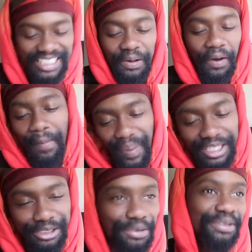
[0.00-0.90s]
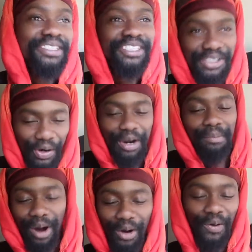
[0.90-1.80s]
still got petrol. You on the
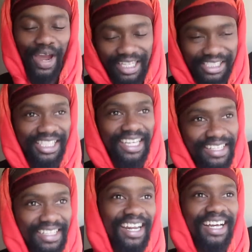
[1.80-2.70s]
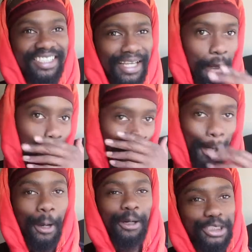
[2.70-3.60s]
motorway and shit. You know what I'm saying? You
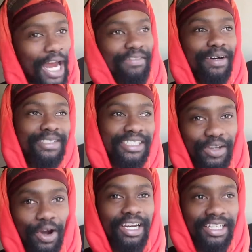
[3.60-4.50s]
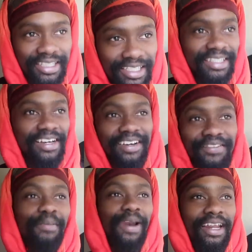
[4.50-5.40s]
go drive up to Scotland
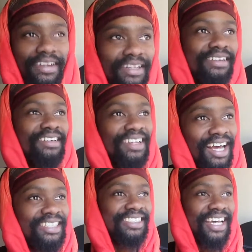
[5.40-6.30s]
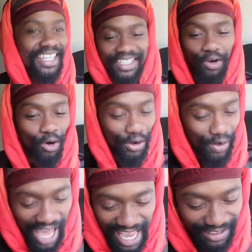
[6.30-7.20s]
from London. You know what I'm saying? Your oil
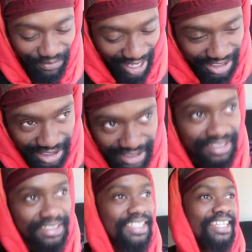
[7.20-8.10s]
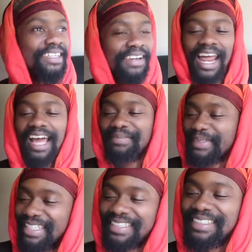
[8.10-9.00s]
light is flashing. You're like,
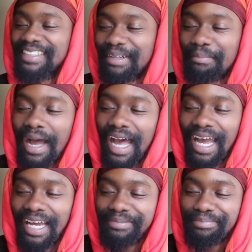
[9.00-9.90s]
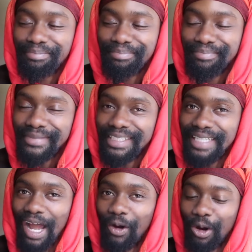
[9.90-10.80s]
man,
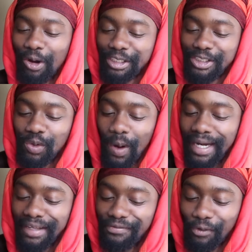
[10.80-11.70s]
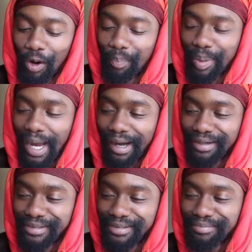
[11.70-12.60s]
that oil costs
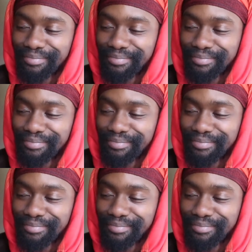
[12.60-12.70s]
£24.